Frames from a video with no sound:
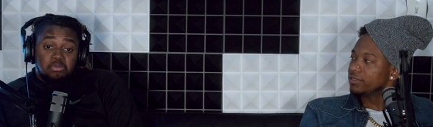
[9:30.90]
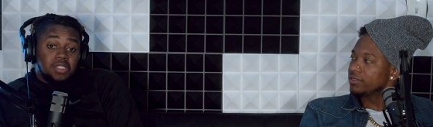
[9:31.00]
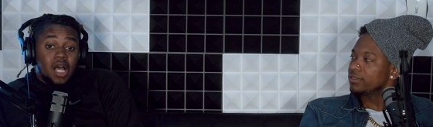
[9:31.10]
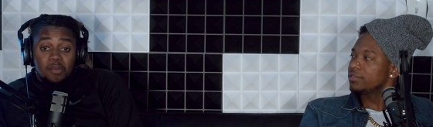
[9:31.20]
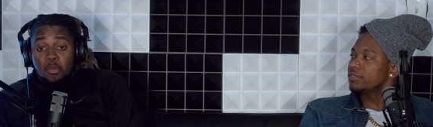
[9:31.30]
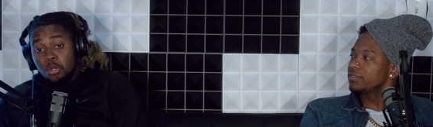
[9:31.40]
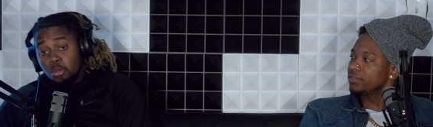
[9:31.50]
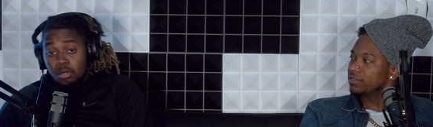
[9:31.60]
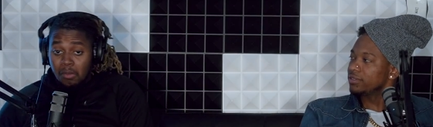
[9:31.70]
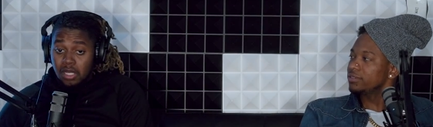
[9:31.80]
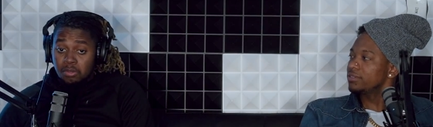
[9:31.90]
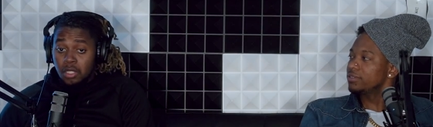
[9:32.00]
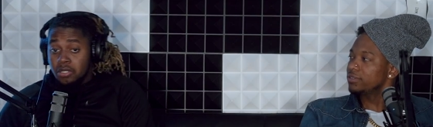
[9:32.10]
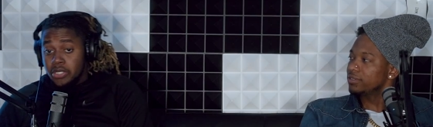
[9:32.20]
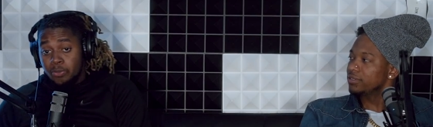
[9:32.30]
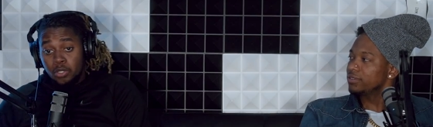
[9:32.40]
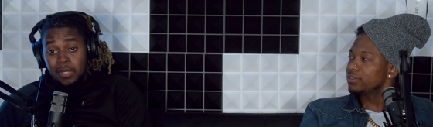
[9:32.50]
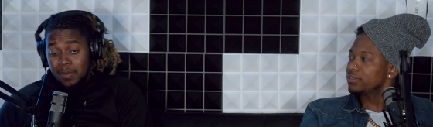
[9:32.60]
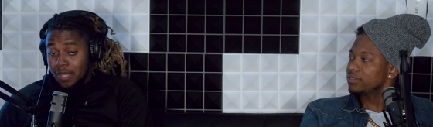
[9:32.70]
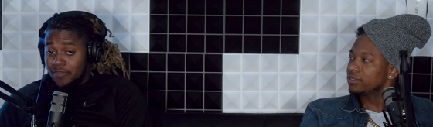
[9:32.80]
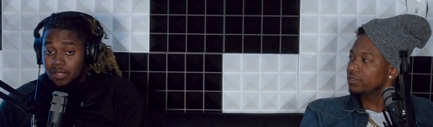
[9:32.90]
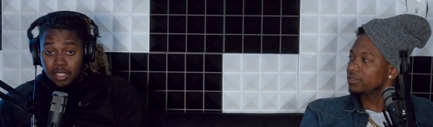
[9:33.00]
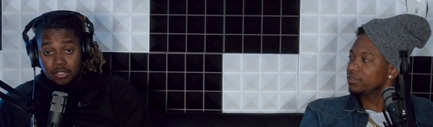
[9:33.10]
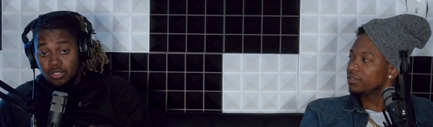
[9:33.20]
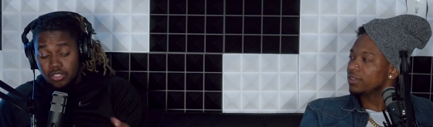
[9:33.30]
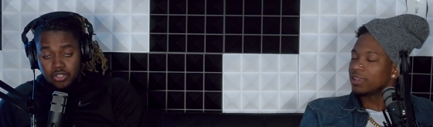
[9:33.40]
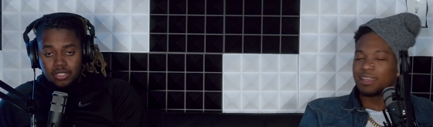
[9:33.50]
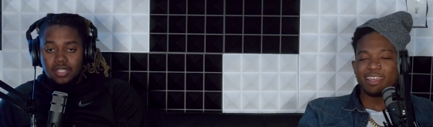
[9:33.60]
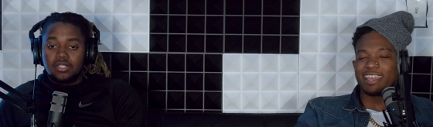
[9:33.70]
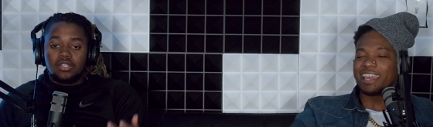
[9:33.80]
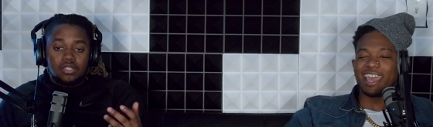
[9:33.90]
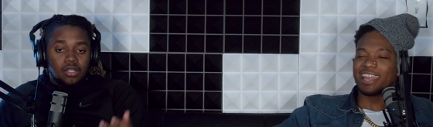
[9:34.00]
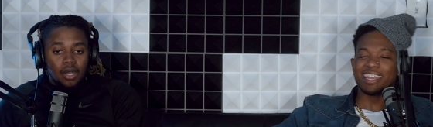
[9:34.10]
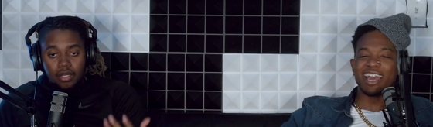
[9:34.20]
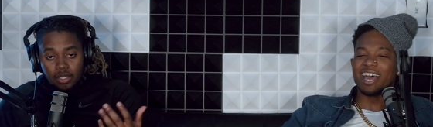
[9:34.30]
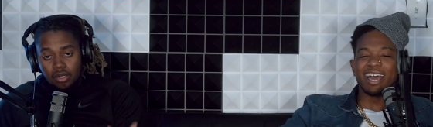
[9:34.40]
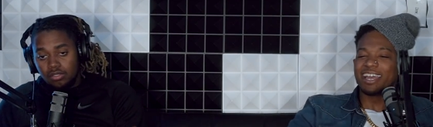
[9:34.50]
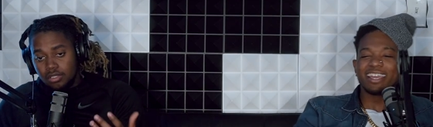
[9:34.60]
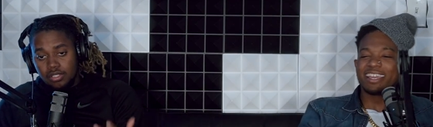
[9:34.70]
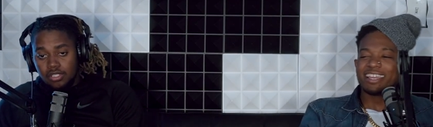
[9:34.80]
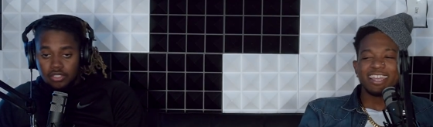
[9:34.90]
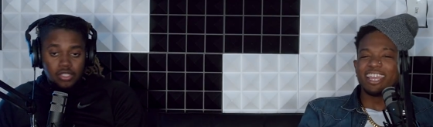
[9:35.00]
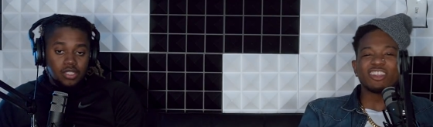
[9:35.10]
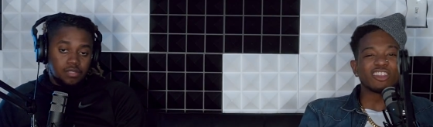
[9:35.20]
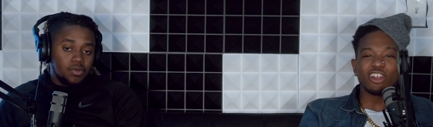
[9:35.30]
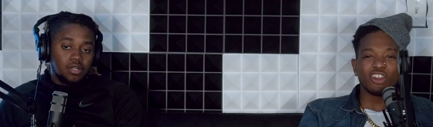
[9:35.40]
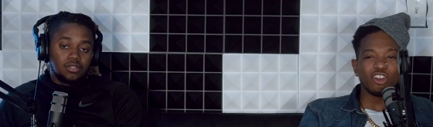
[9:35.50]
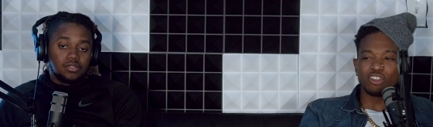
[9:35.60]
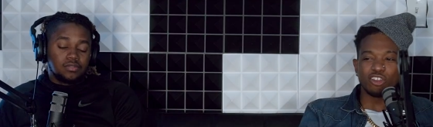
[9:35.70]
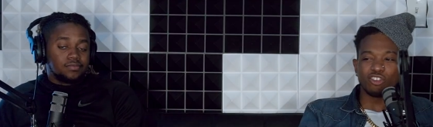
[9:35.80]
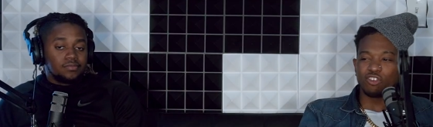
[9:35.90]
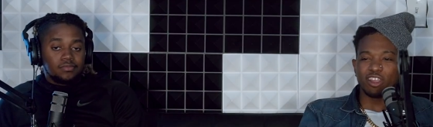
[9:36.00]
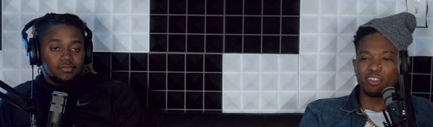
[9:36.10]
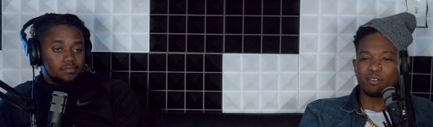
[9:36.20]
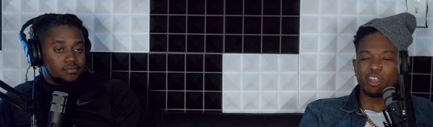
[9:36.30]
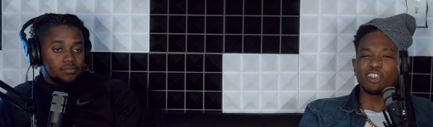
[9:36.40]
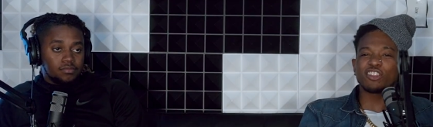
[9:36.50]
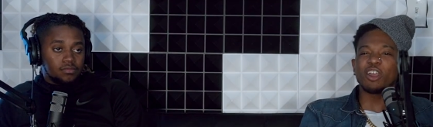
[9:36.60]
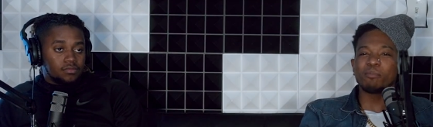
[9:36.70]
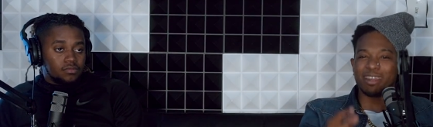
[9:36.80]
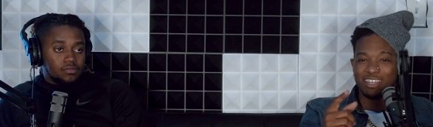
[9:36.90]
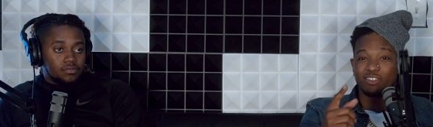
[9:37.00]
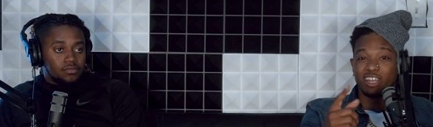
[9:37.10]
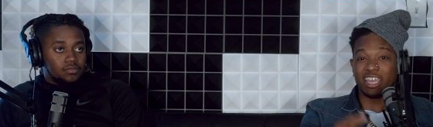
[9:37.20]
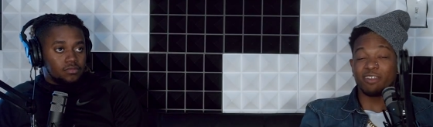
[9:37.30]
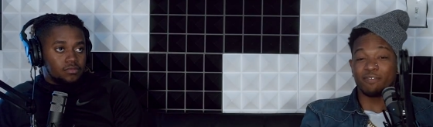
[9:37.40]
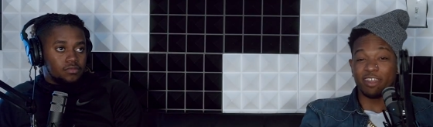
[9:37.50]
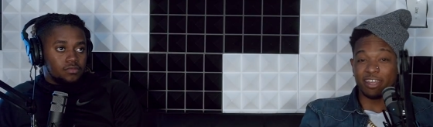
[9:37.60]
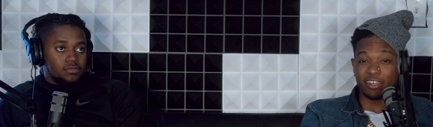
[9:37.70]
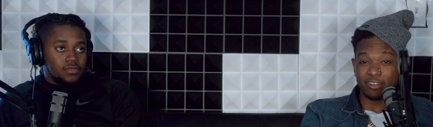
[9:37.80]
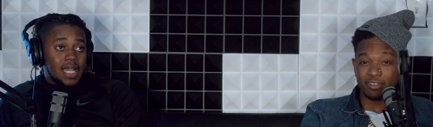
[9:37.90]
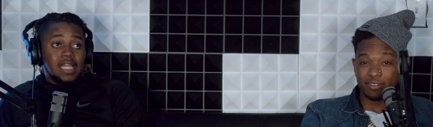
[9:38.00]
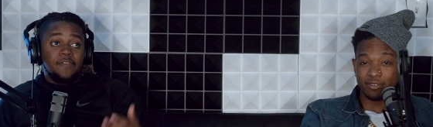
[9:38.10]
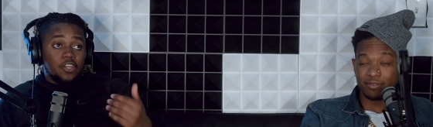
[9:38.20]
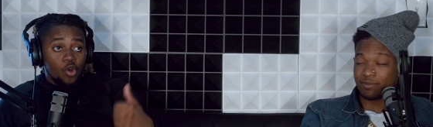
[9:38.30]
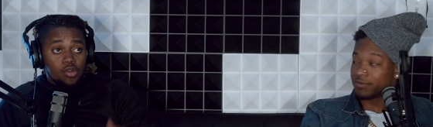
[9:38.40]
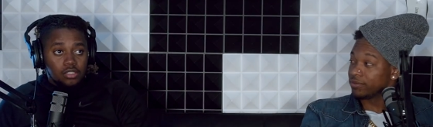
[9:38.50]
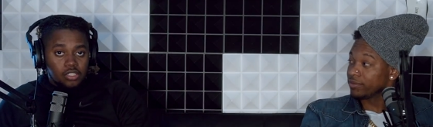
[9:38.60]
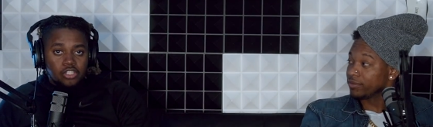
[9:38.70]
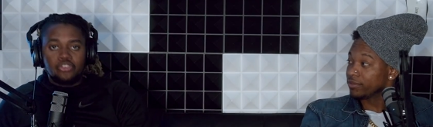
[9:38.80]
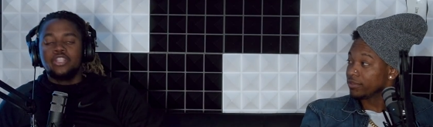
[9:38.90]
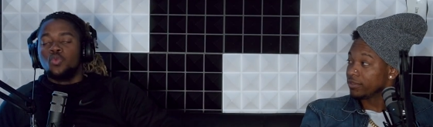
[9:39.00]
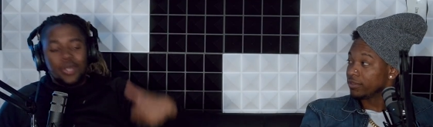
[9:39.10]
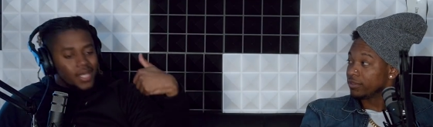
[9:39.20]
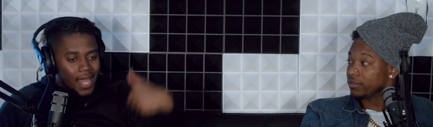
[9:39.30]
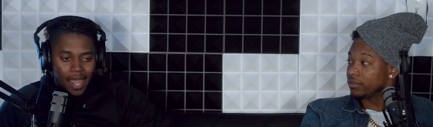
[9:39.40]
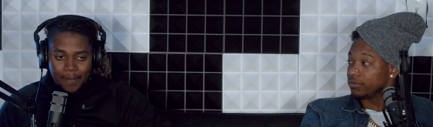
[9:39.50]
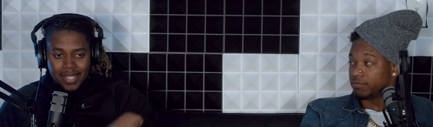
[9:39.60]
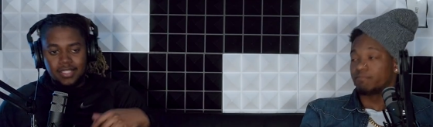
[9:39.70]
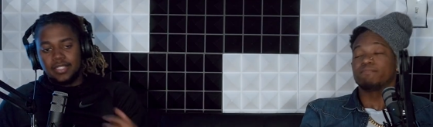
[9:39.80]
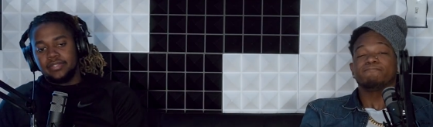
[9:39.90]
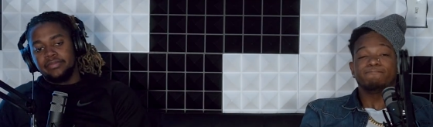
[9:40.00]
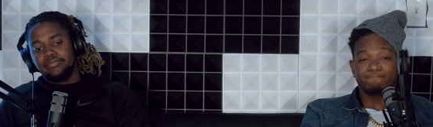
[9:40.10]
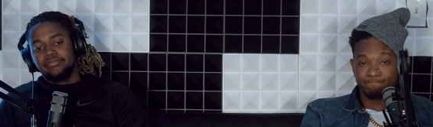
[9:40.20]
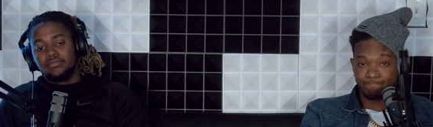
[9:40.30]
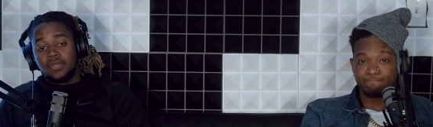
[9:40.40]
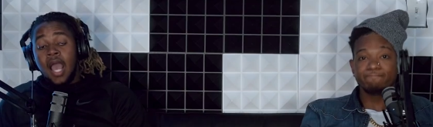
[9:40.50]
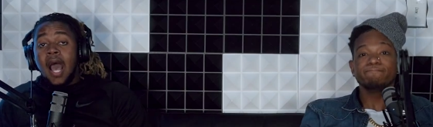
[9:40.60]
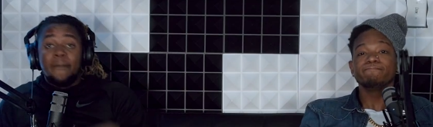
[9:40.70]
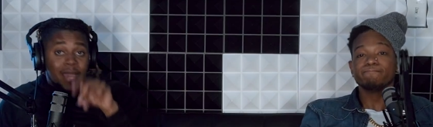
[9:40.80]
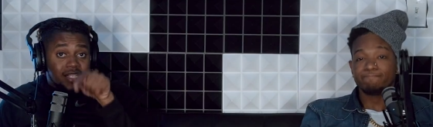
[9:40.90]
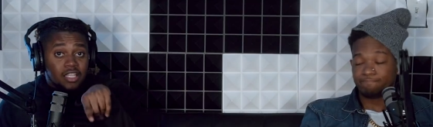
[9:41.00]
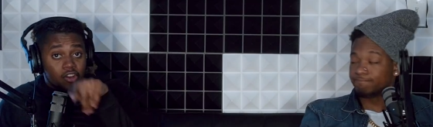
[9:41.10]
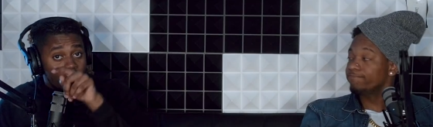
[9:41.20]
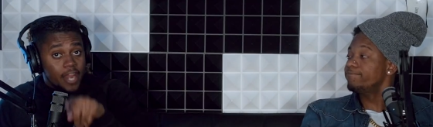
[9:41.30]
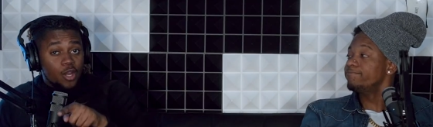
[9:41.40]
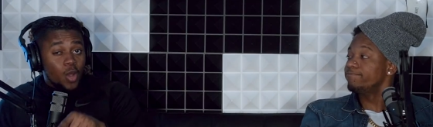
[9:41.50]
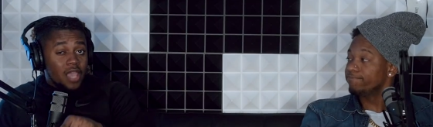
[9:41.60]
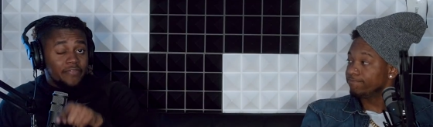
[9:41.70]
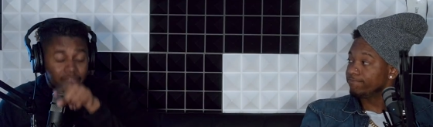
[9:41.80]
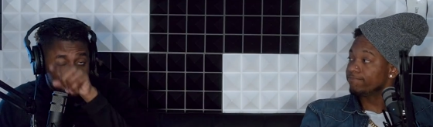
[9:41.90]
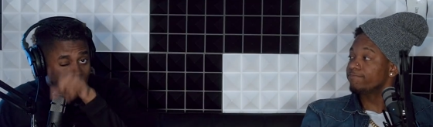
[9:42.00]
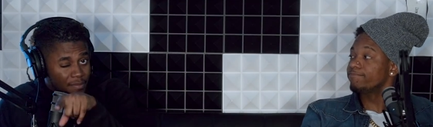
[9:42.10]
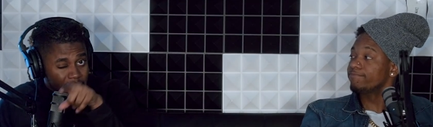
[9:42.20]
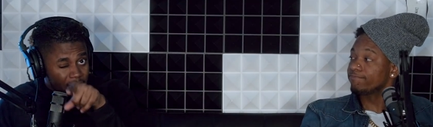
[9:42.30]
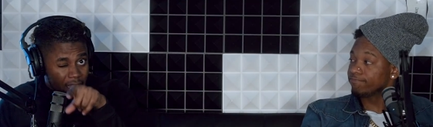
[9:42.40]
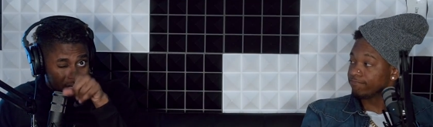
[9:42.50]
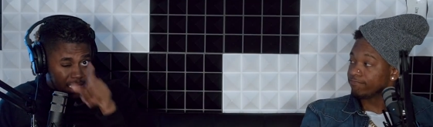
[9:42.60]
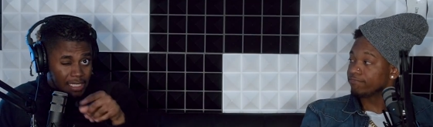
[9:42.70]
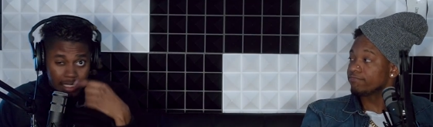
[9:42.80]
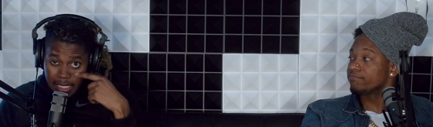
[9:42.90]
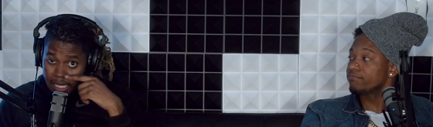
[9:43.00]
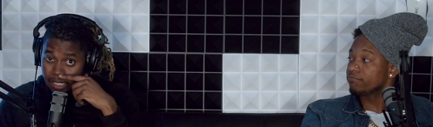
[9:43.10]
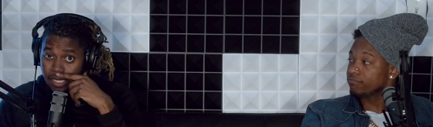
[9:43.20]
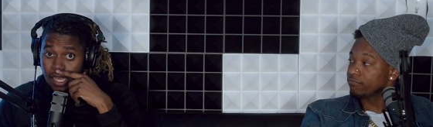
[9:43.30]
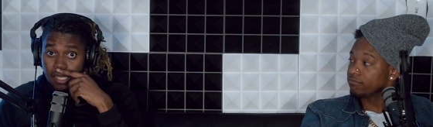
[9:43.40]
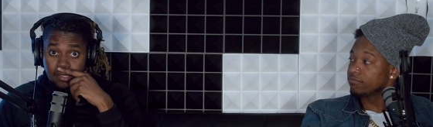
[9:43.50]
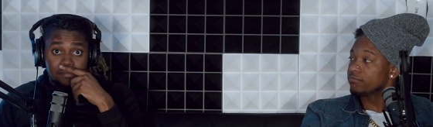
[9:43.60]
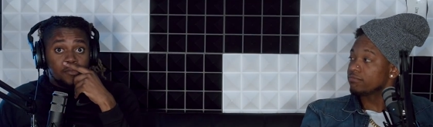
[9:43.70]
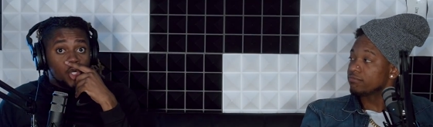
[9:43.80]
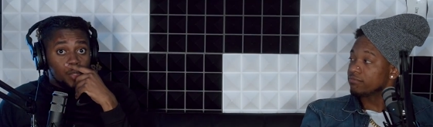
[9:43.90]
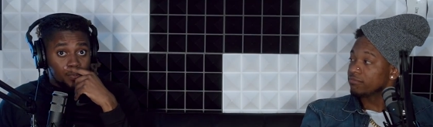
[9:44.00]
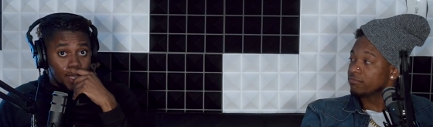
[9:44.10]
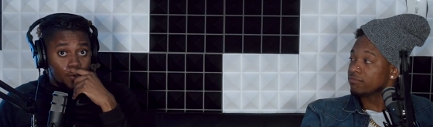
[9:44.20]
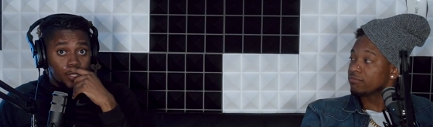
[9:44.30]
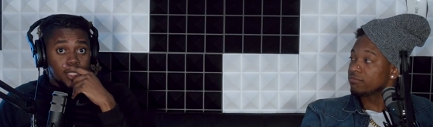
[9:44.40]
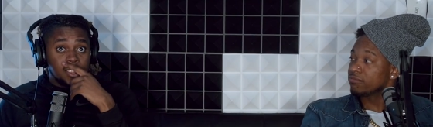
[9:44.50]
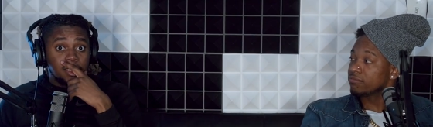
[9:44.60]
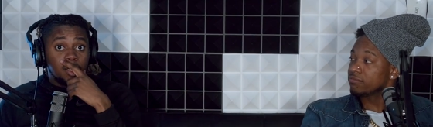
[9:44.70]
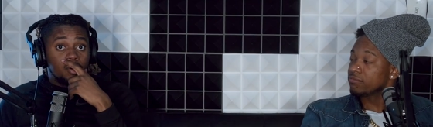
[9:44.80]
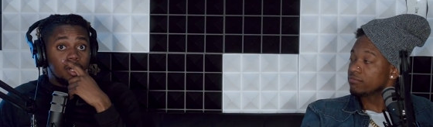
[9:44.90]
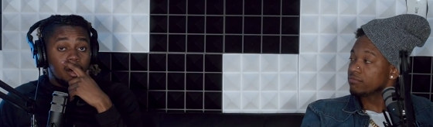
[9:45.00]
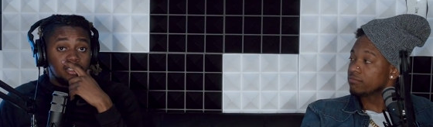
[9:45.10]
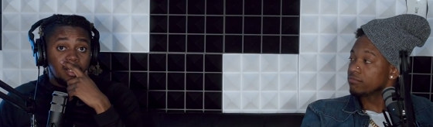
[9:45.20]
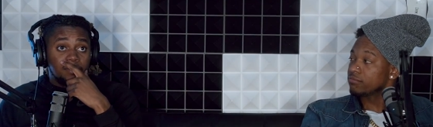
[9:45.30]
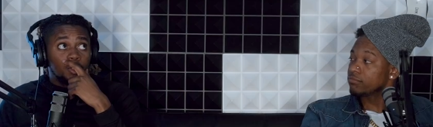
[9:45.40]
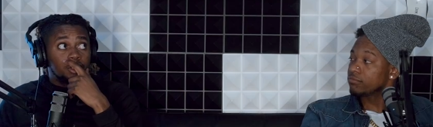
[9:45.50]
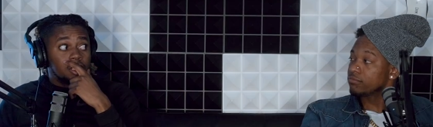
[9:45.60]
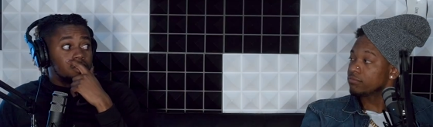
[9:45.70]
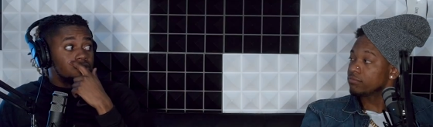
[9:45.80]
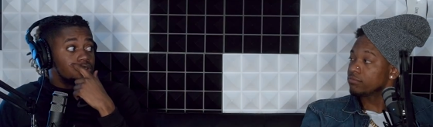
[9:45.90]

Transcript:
Speaker 1: stop. Boy, you want money can money if take it to the streets, it's yeah, gonna nah. go to the streets. It's gonna go to the streets because somebody's gonna get offended. And if it don't go to the streets, we nah meds it. I bet you right now, if Jahmiel and Chronic Law did that, buck up and ears, say, yo, dog shot boss, you know?